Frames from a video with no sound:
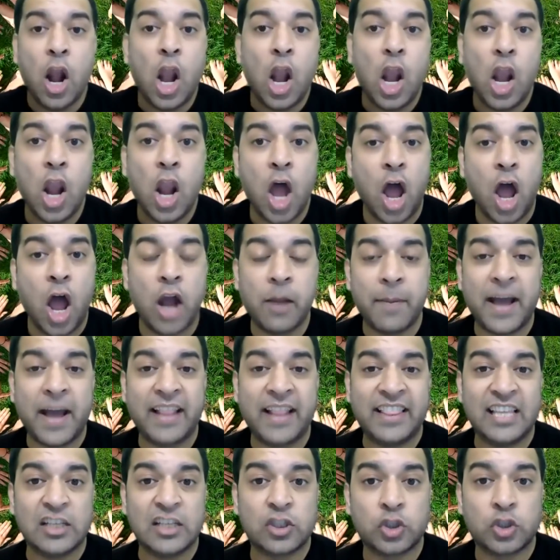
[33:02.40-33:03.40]
Learn
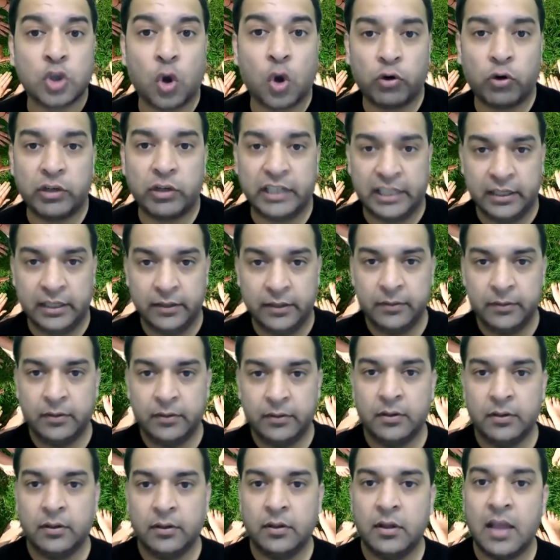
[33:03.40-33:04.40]
about their story.
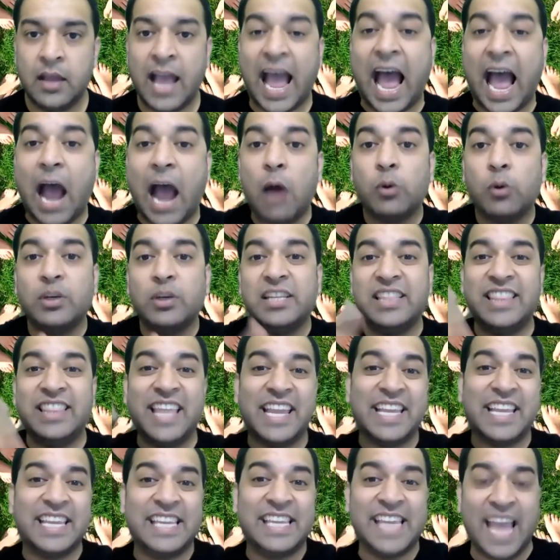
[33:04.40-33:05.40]
How did
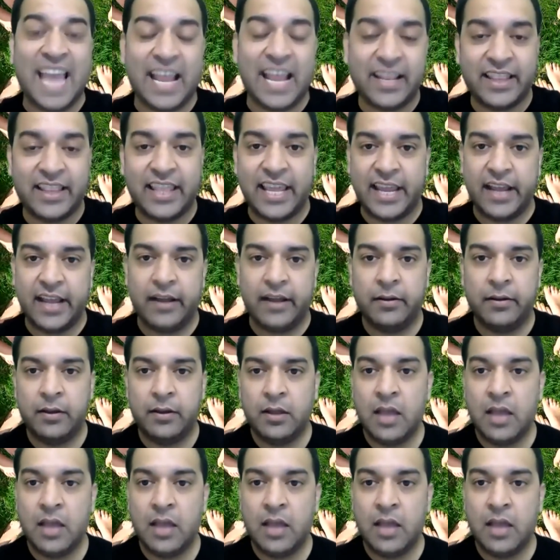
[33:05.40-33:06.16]
they get there?